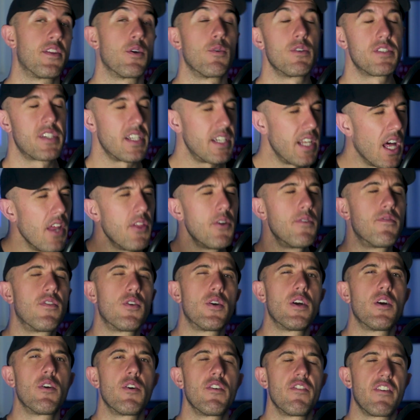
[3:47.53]
There was another
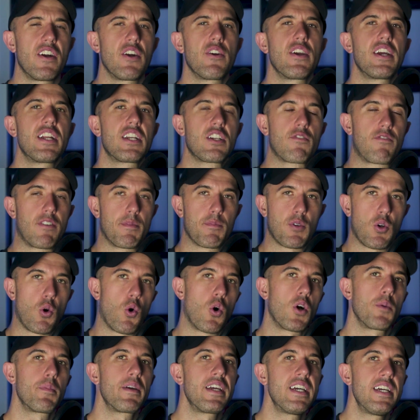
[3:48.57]
variant from
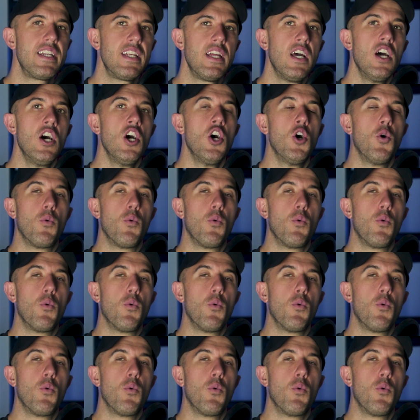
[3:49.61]
Corbion,